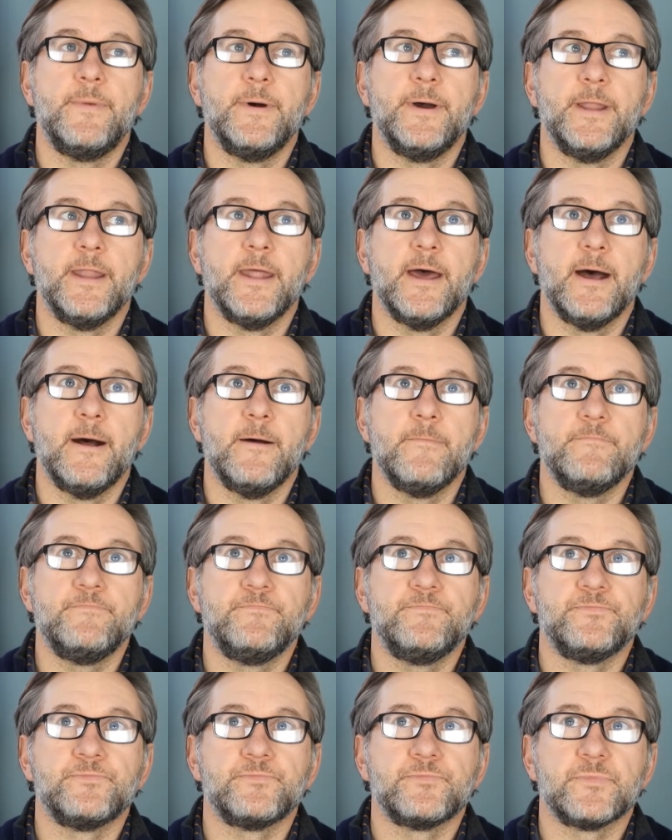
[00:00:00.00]
But
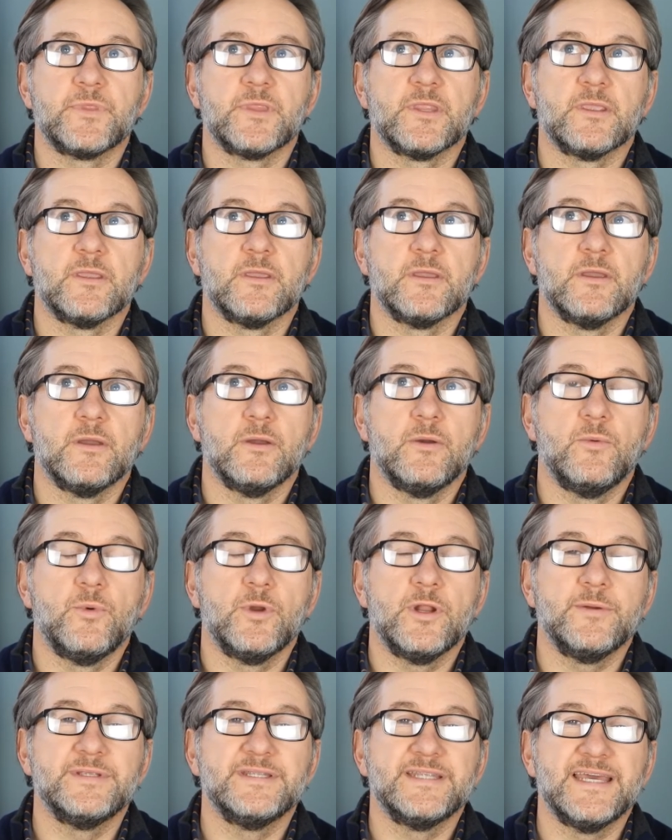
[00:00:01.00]

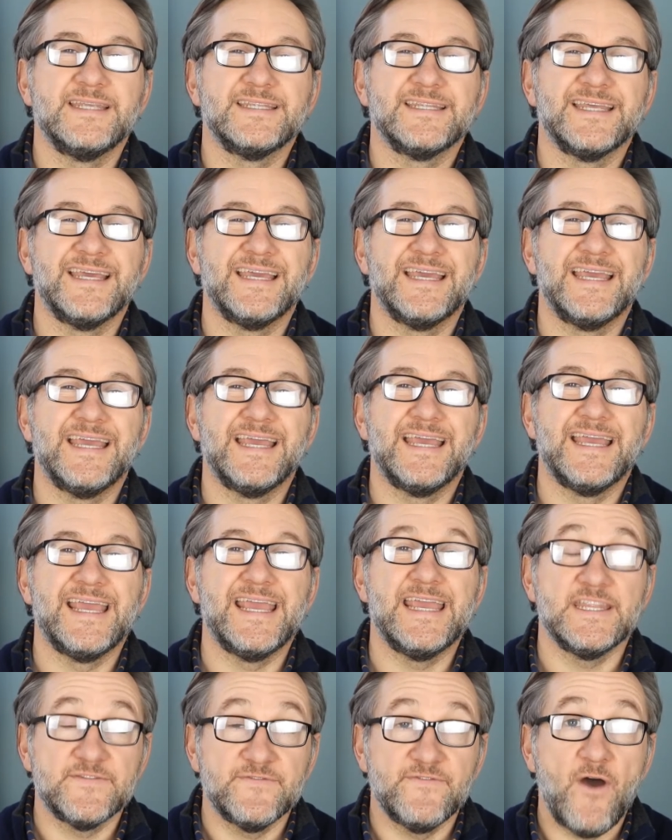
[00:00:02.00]
what I would say is
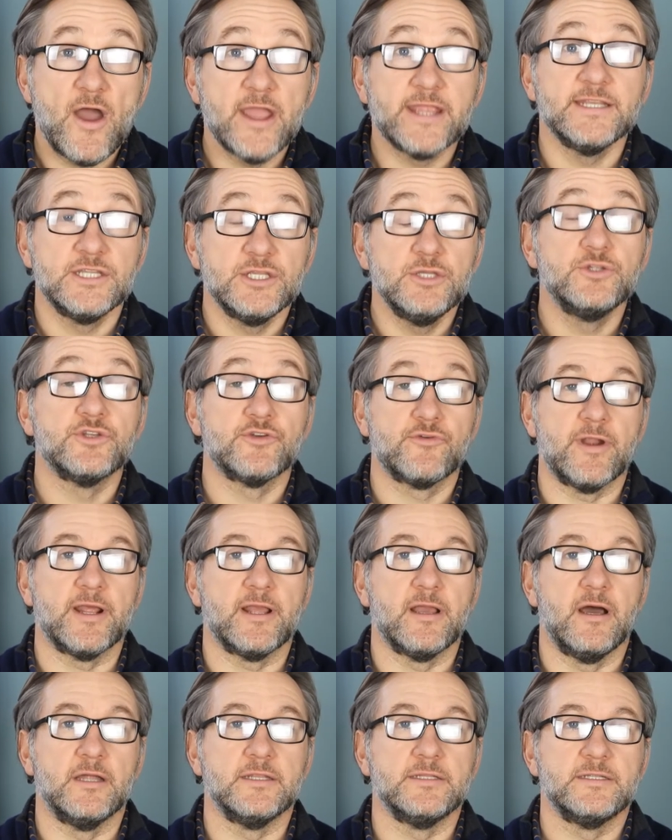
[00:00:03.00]
it's fine to use the
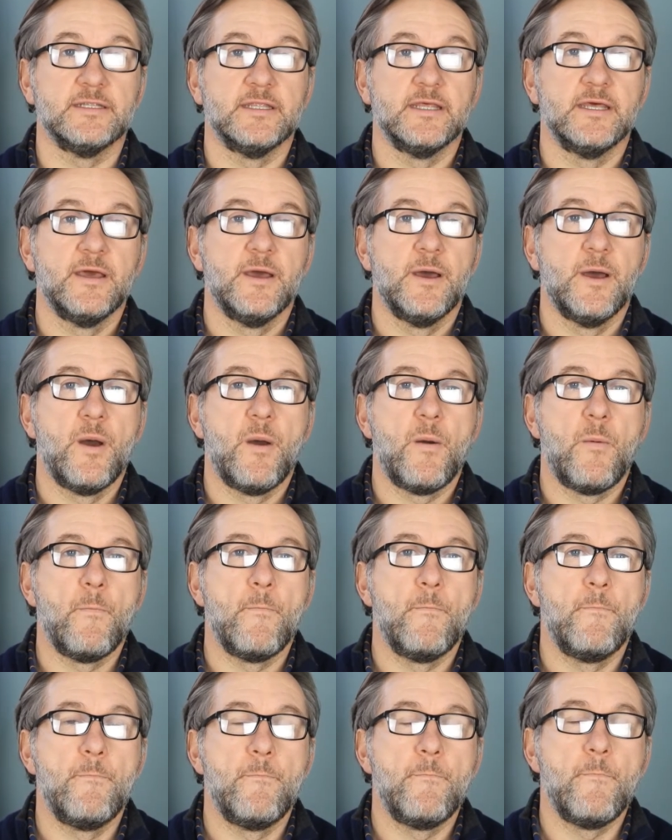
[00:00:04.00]
credit cards
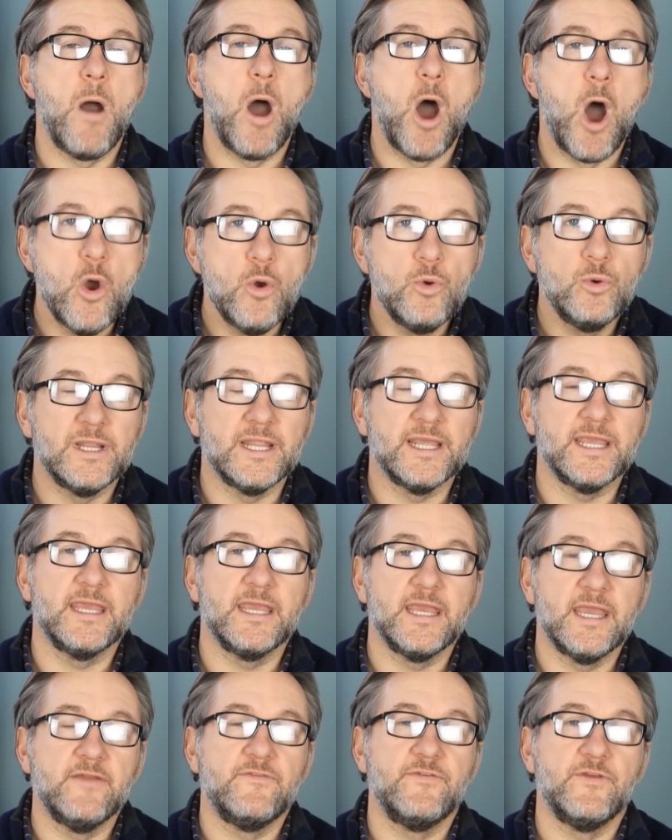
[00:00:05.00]

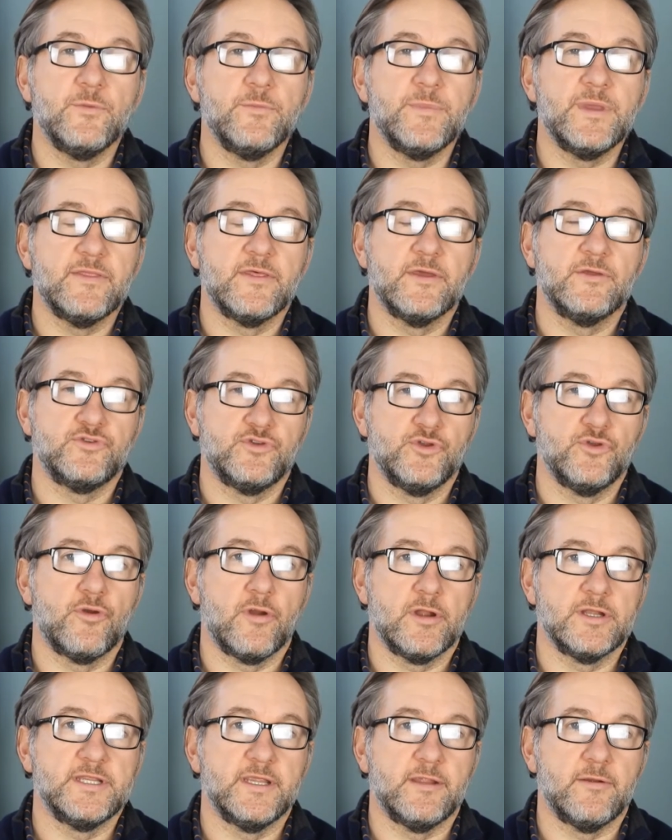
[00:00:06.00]
only if you meet those two
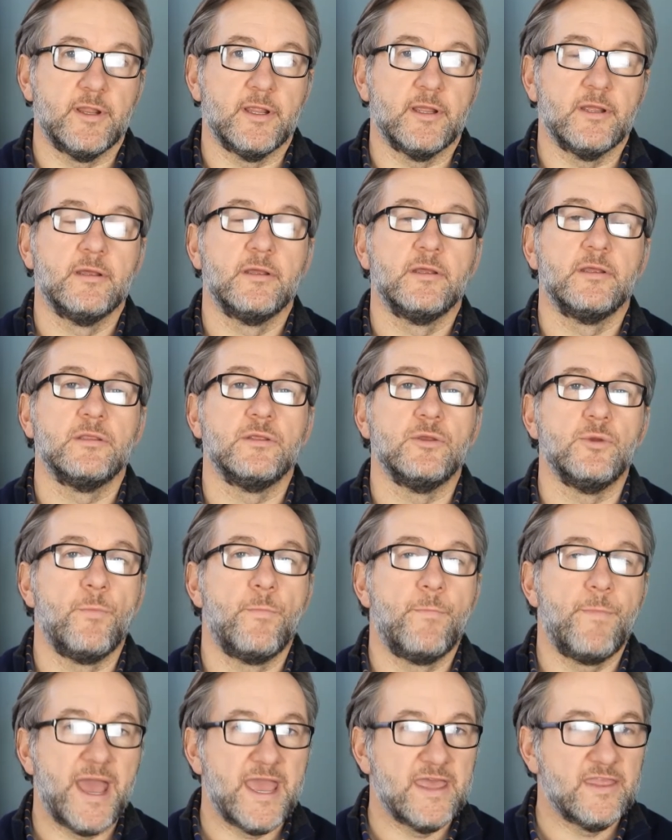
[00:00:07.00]
criteria. You
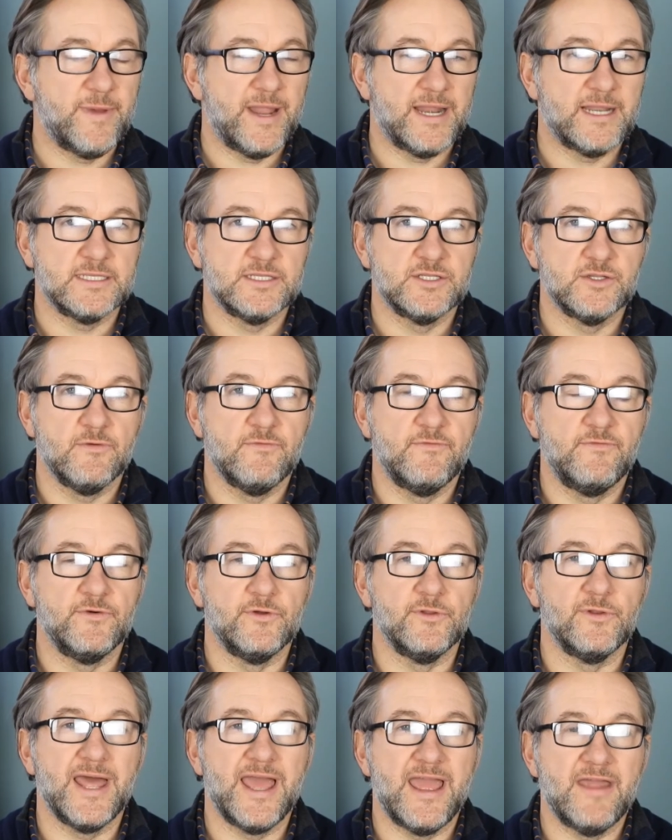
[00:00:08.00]
pay the balances off
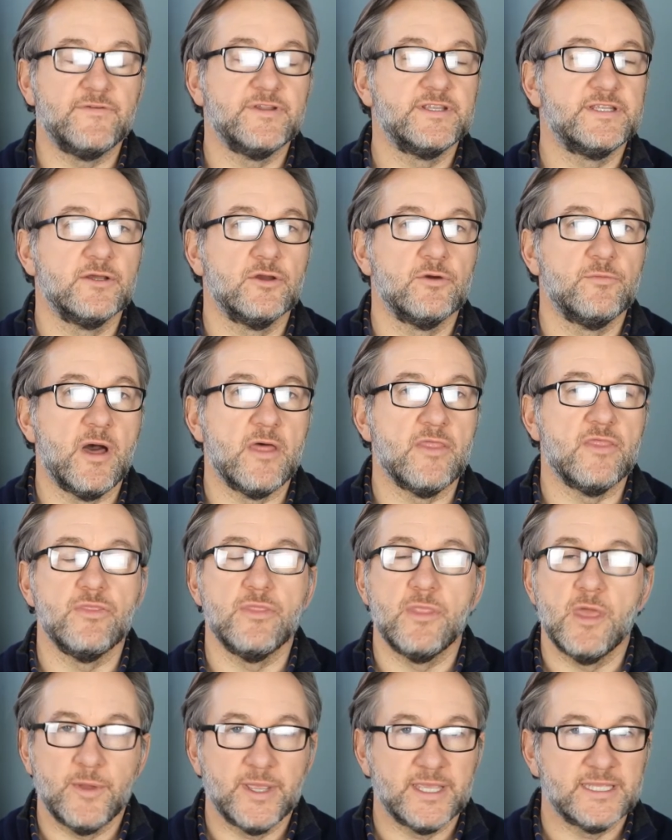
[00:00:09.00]
full every single month,
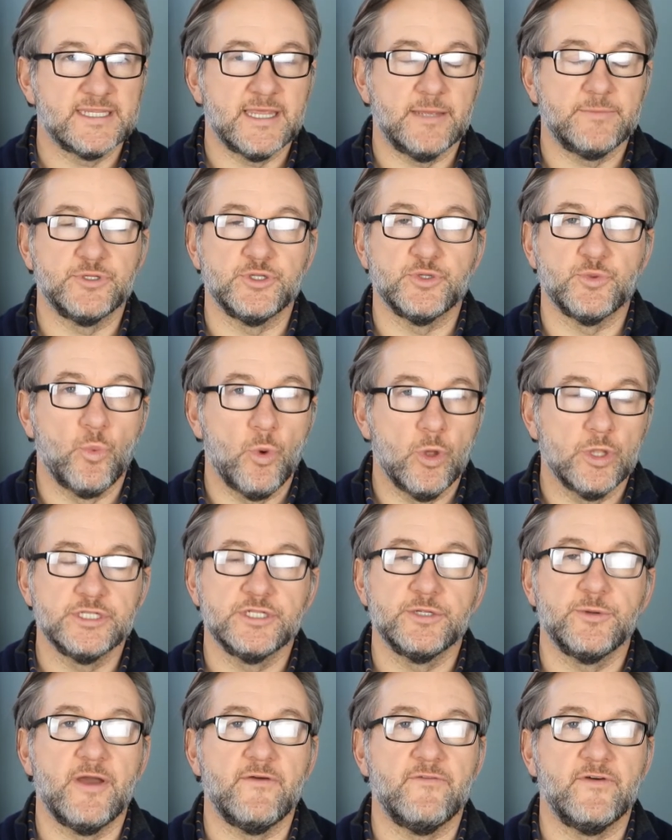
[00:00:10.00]
no exceptions
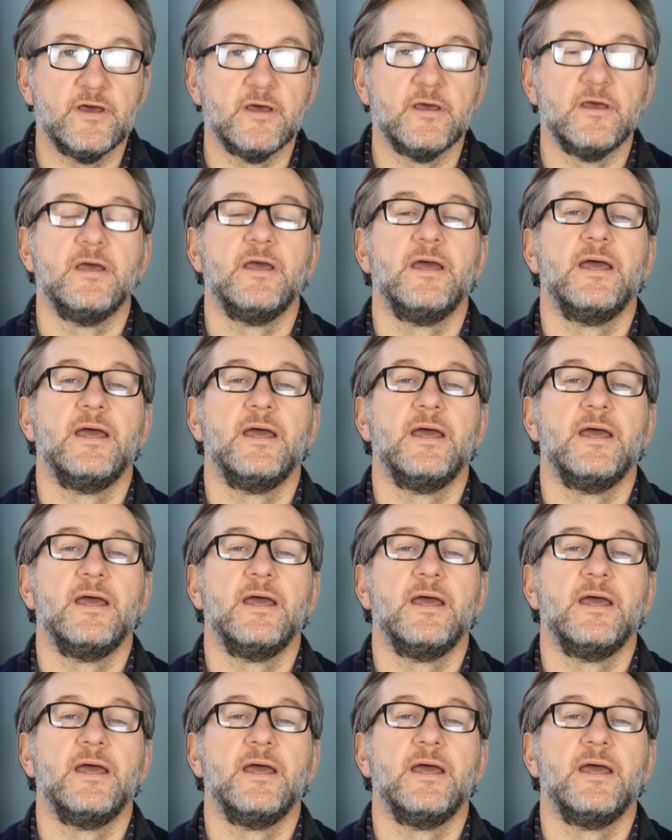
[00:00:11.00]
whatsoever.